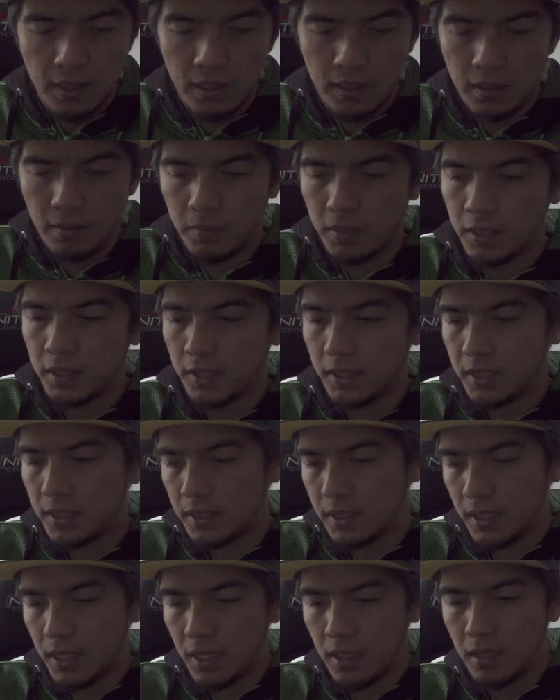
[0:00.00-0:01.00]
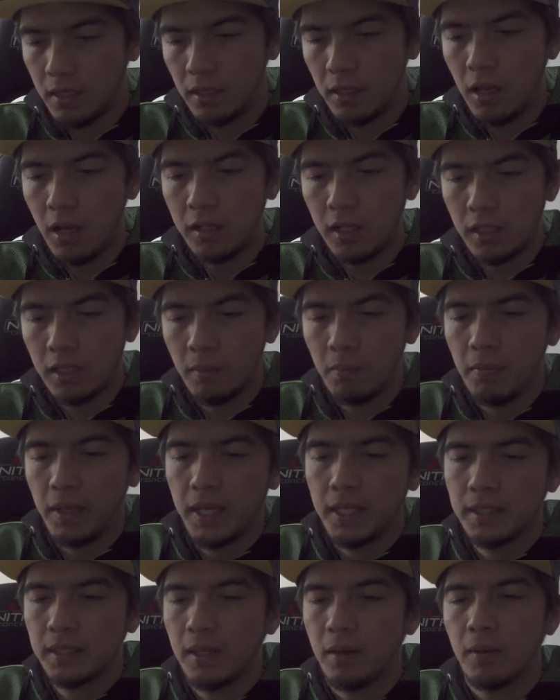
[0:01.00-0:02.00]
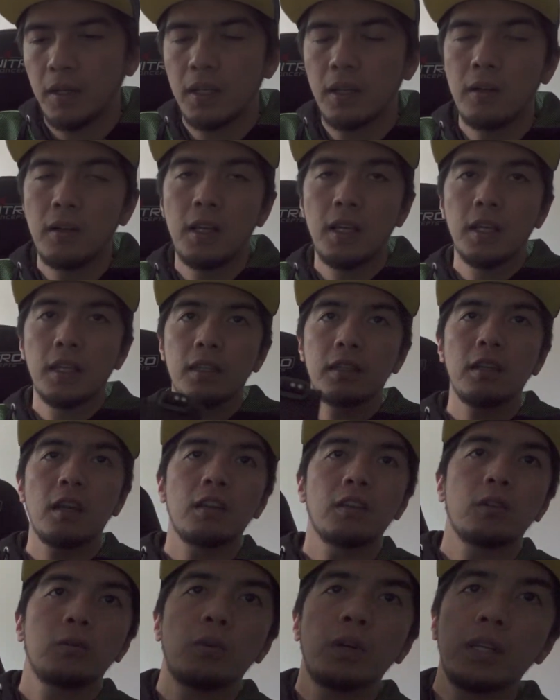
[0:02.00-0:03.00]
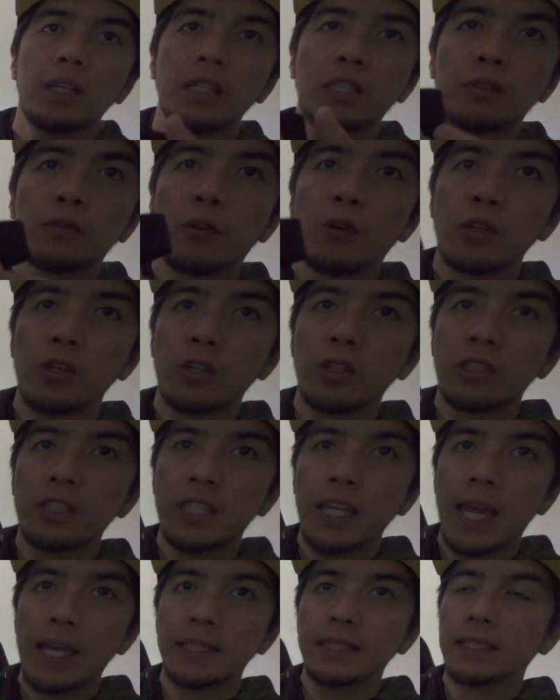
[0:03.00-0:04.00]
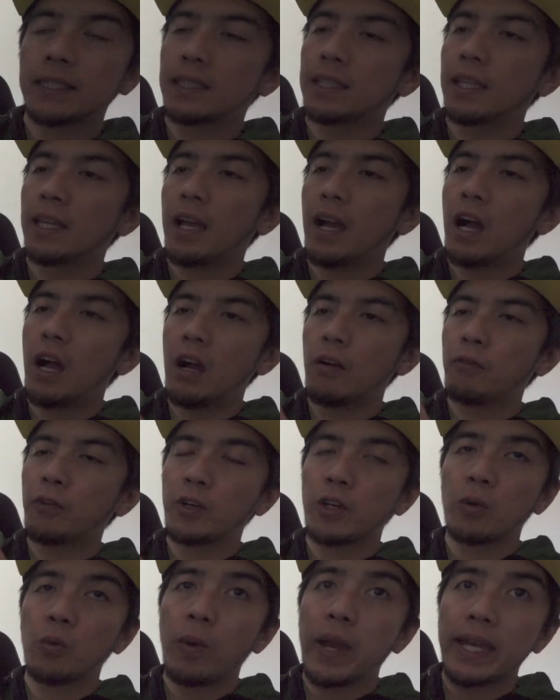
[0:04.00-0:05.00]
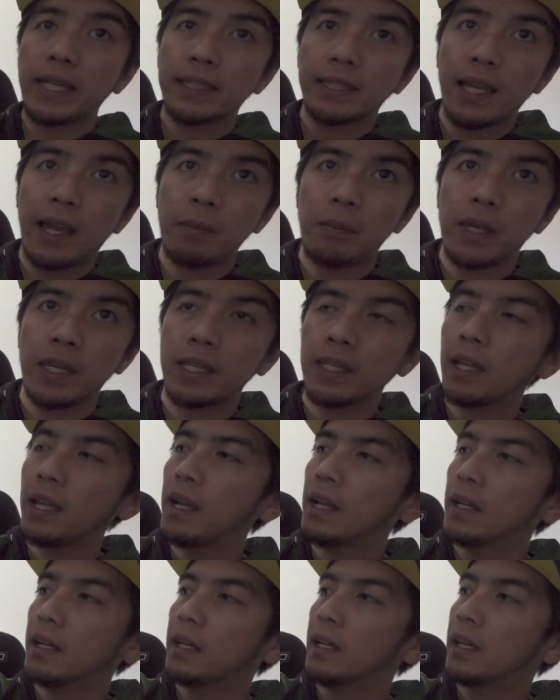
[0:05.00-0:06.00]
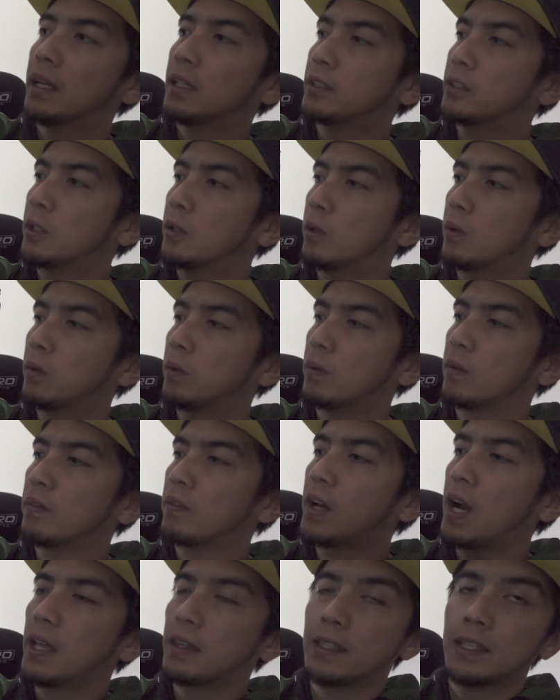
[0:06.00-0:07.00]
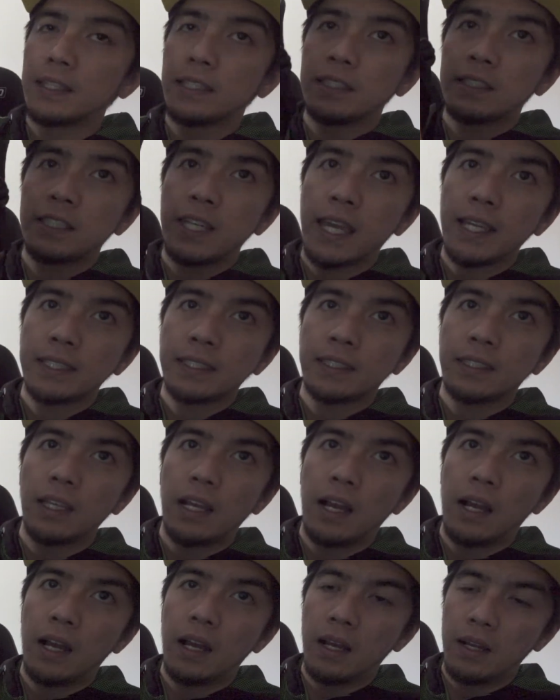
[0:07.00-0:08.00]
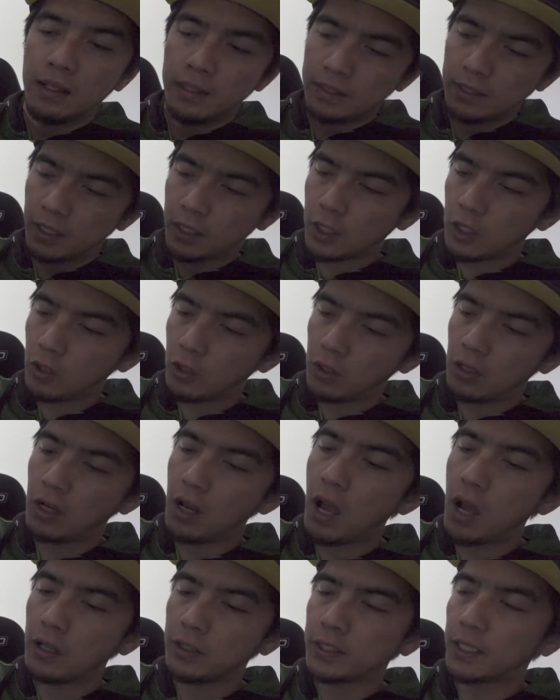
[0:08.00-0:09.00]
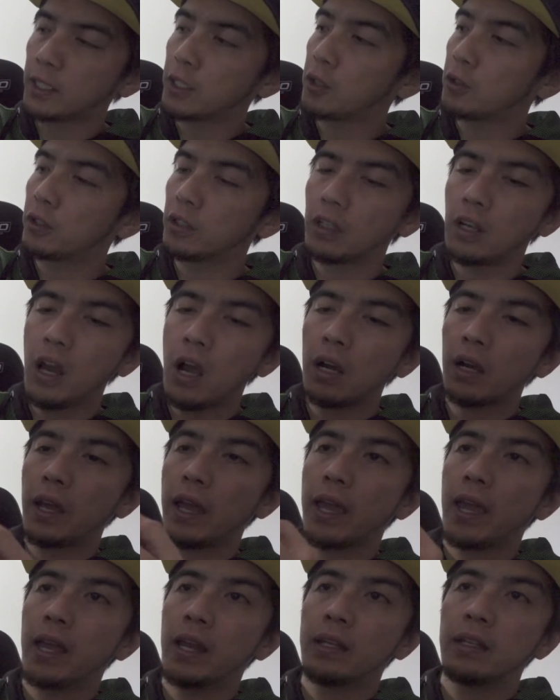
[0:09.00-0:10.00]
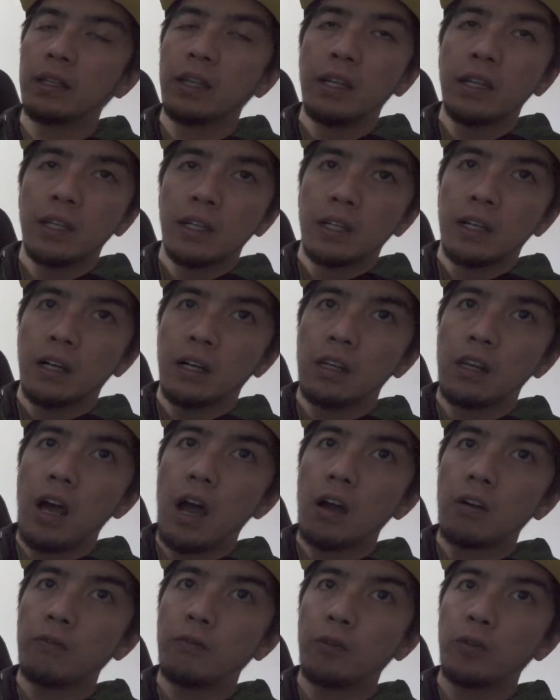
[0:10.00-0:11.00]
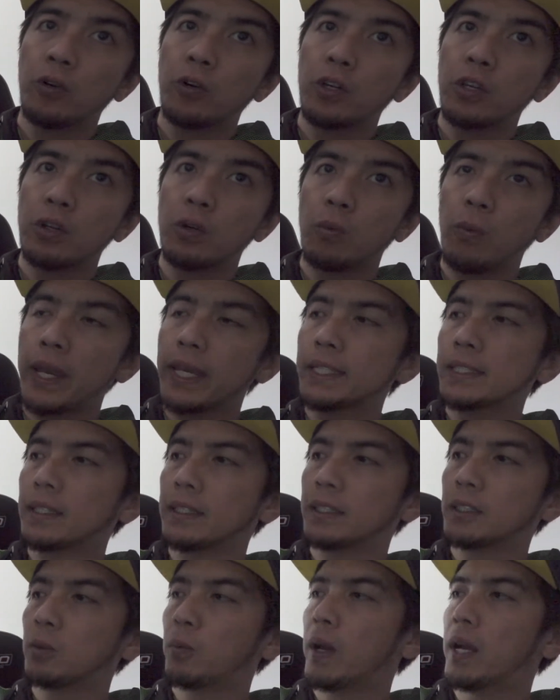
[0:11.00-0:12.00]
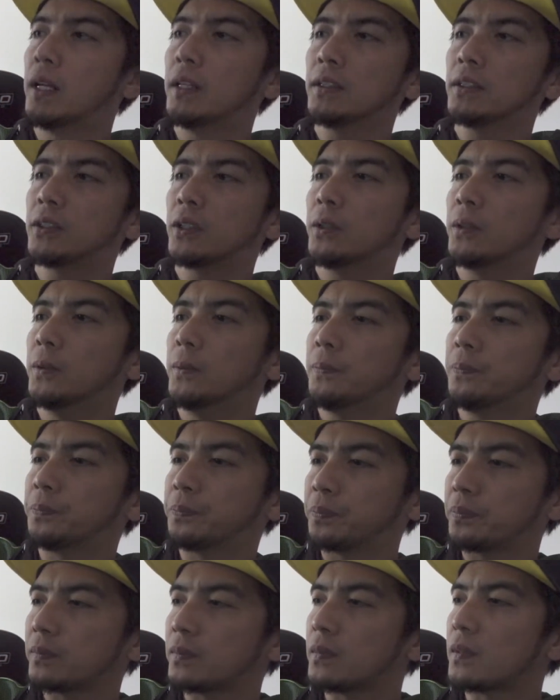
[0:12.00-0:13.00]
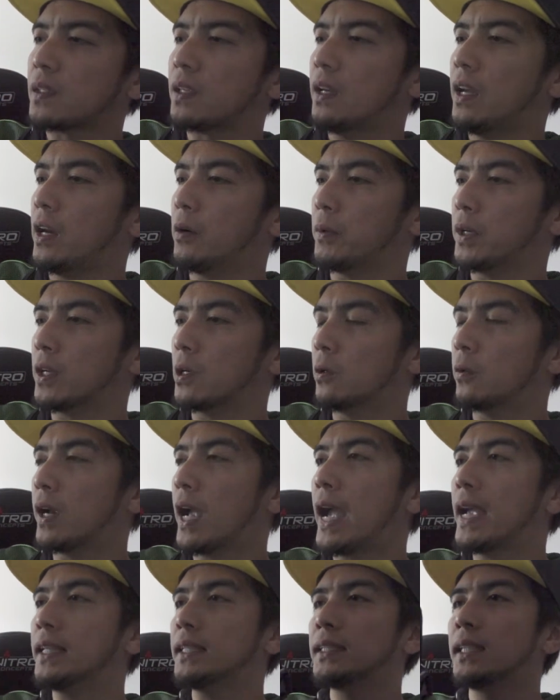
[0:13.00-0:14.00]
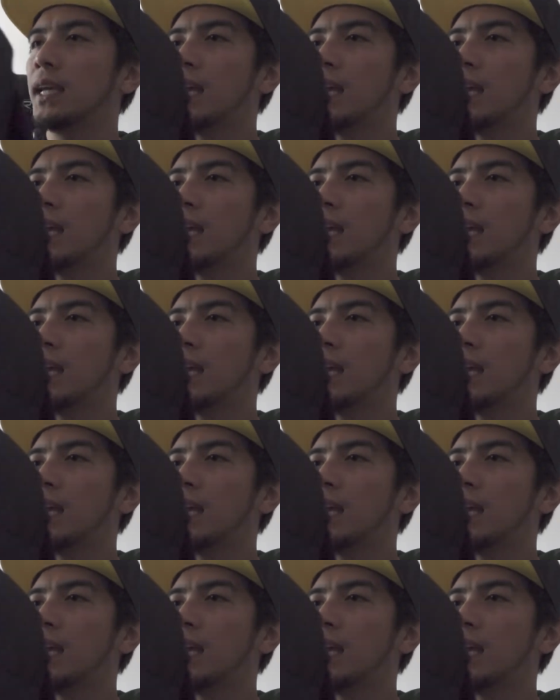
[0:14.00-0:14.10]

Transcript: let me just lock it in place. There we go. The other one is for your chest, for your waist, I mean. So we've got the chest secured lock, and a lock for your waist as well. So there we go, guys.